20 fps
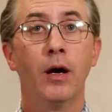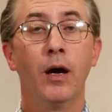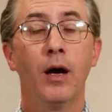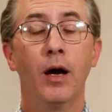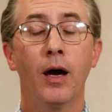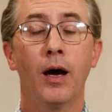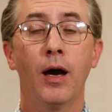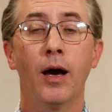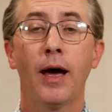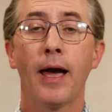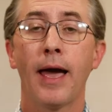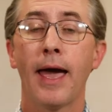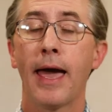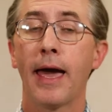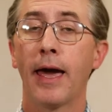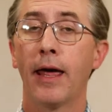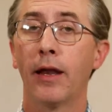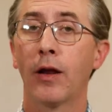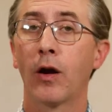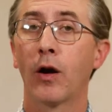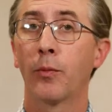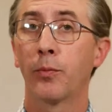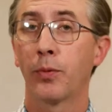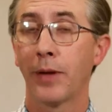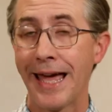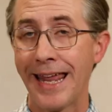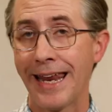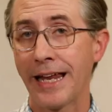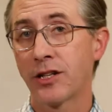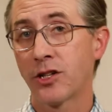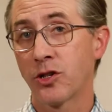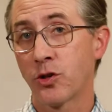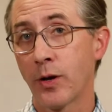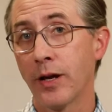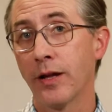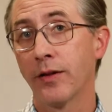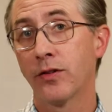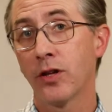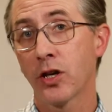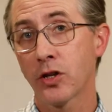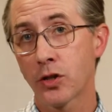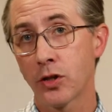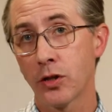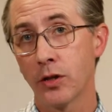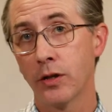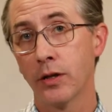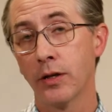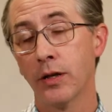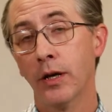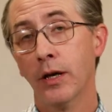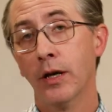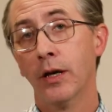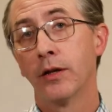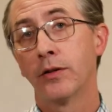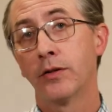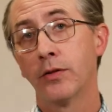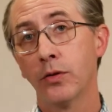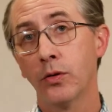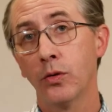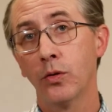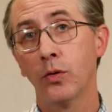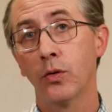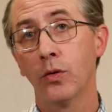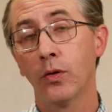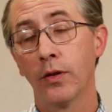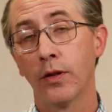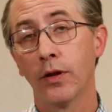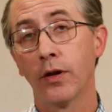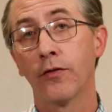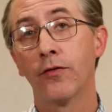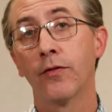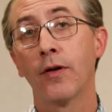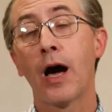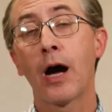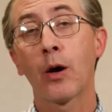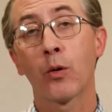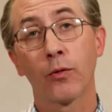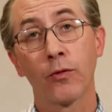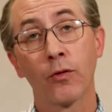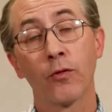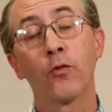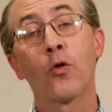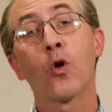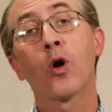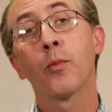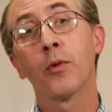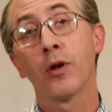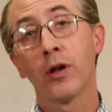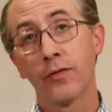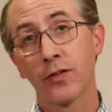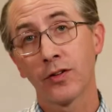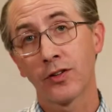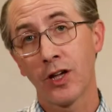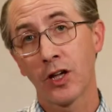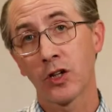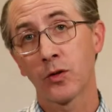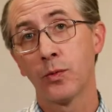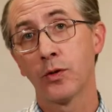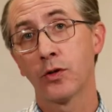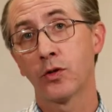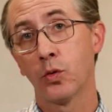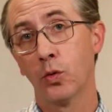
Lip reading: and are planning to transition to the Aquifer formative assessment